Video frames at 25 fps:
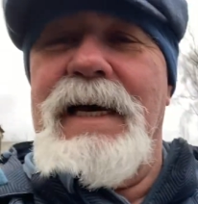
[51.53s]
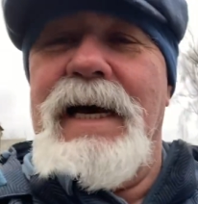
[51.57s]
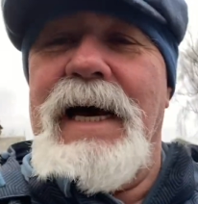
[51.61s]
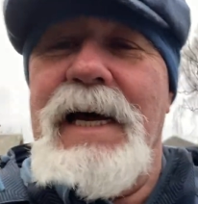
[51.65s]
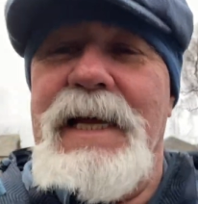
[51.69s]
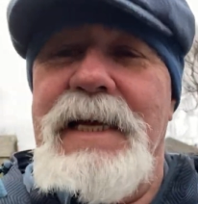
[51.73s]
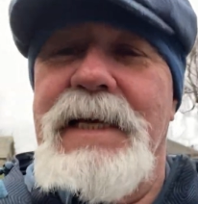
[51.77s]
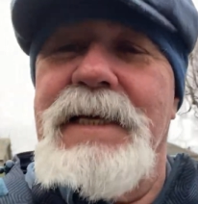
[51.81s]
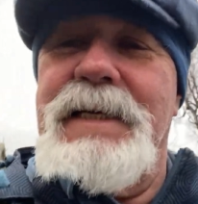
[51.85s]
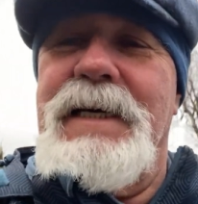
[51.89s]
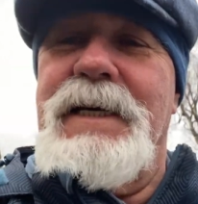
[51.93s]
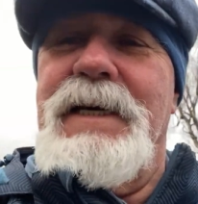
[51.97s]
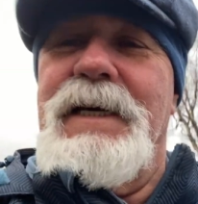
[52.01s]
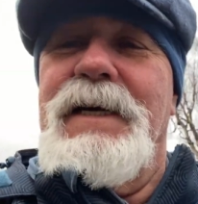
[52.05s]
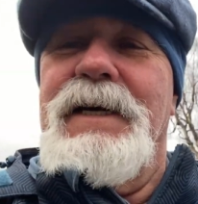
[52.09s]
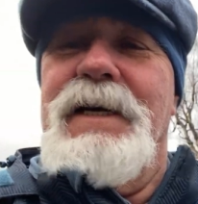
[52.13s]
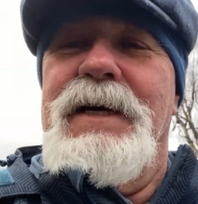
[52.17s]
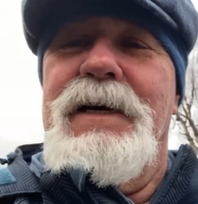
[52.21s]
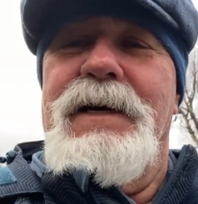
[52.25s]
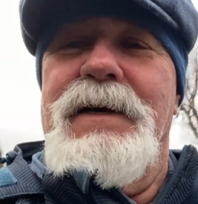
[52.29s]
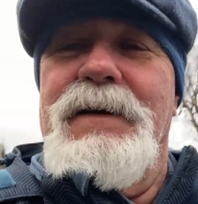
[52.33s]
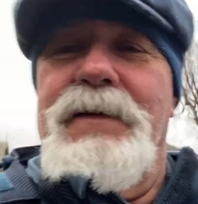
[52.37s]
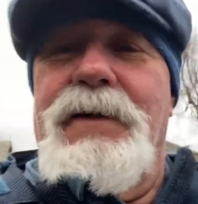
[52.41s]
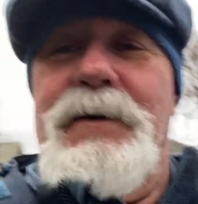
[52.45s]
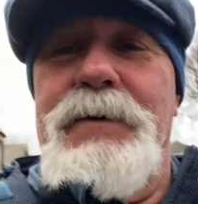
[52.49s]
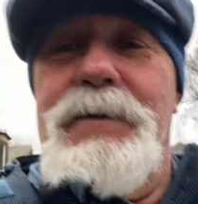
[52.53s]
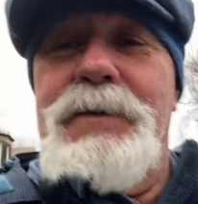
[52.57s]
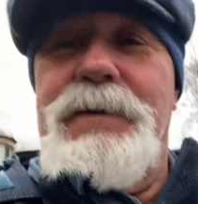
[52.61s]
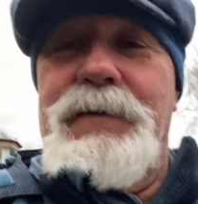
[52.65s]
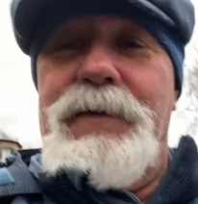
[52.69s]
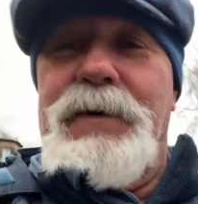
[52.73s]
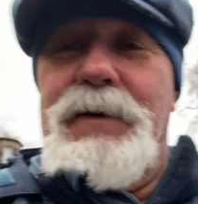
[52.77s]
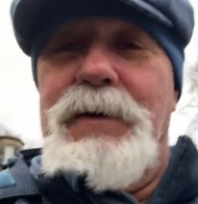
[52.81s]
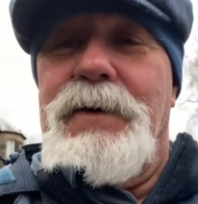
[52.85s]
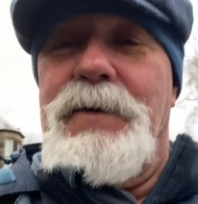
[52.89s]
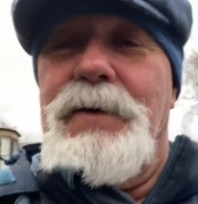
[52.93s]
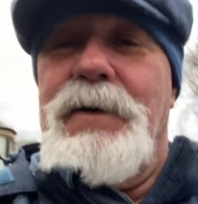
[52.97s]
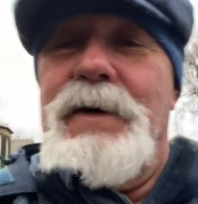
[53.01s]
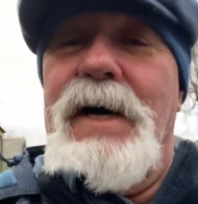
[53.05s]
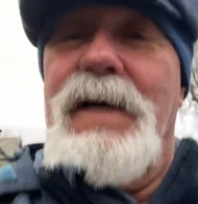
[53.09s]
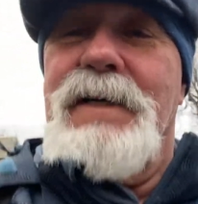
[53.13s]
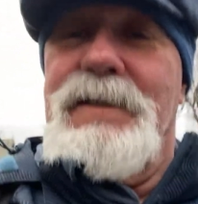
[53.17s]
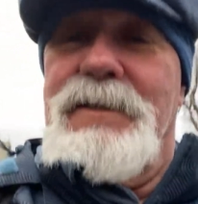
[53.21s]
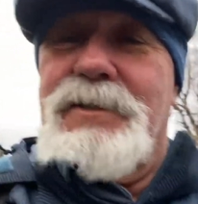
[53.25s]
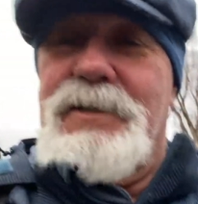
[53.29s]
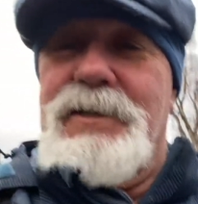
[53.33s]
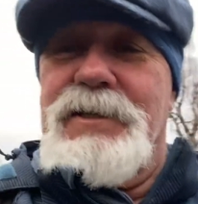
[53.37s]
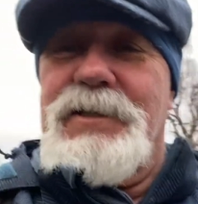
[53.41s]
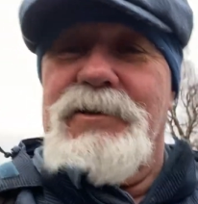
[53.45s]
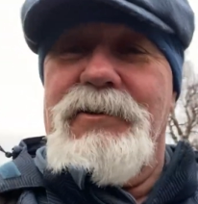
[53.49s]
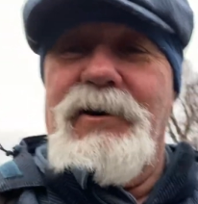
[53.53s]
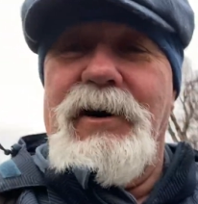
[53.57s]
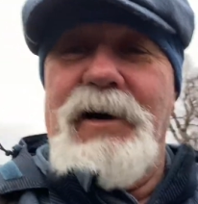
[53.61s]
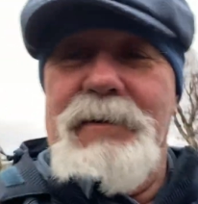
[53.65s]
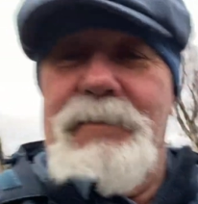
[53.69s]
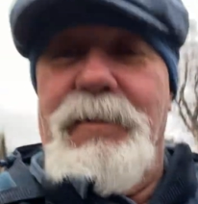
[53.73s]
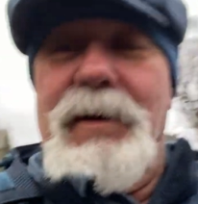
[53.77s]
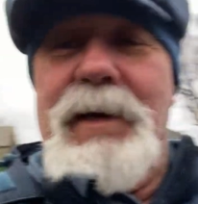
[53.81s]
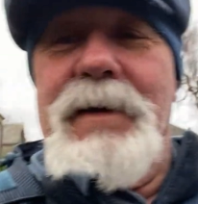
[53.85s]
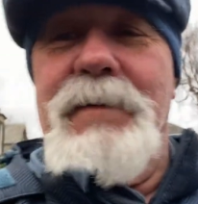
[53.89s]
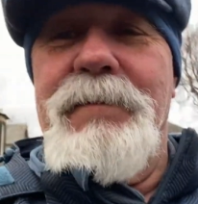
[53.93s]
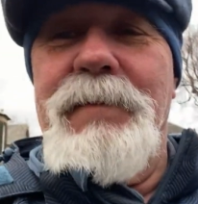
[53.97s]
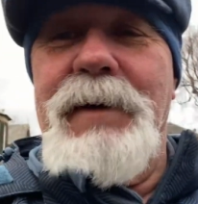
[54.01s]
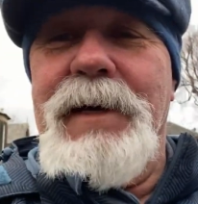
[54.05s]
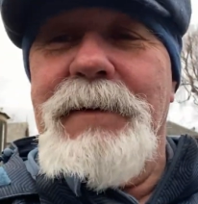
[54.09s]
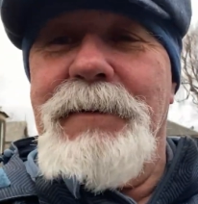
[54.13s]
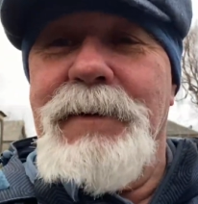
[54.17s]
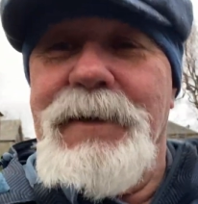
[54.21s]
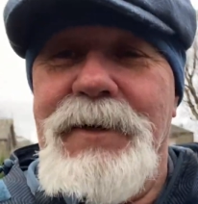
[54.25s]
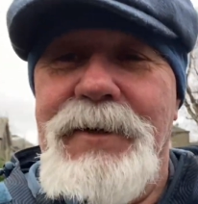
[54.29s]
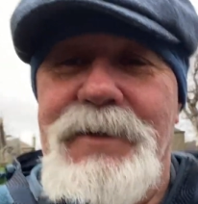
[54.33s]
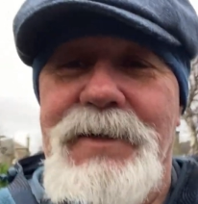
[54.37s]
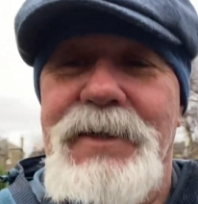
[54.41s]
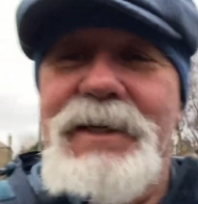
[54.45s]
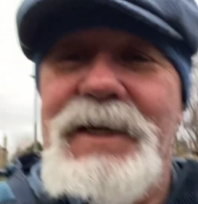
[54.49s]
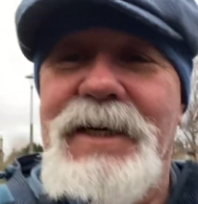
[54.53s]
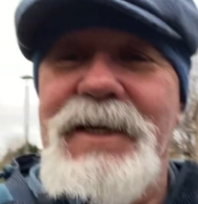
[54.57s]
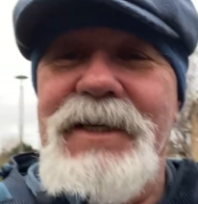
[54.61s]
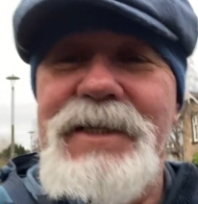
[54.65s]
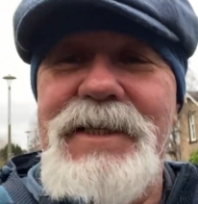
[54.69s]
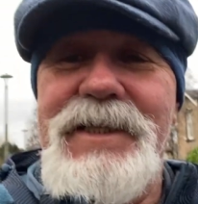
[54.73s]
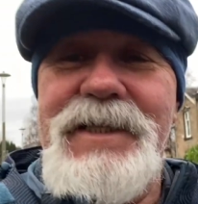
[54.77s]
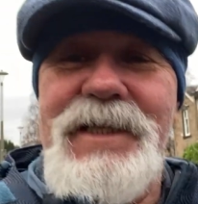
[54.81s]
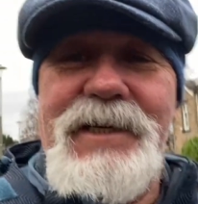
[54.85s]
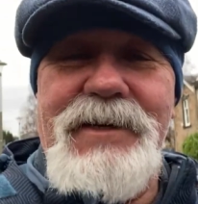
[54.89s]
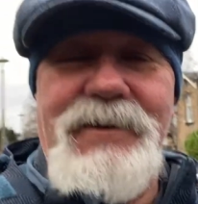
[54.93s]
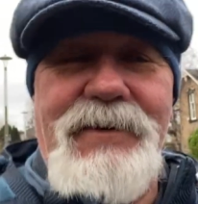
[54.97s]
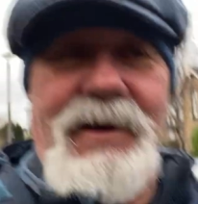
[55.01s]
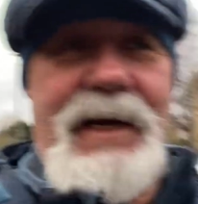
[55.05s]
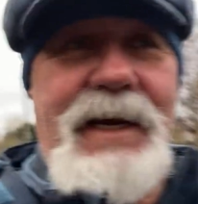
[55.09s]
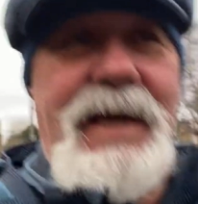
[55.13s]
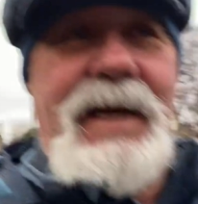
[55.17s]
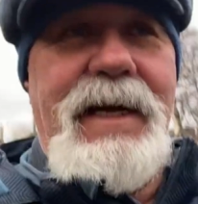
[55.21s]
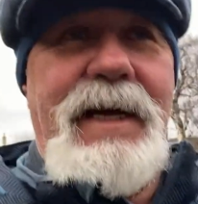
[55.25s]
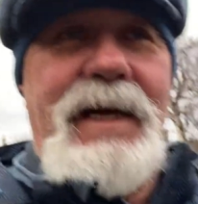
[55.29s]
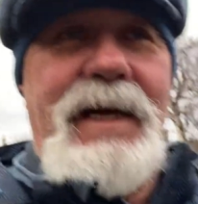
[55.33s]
And those of you who aren't subscribing, maybe you can consider it.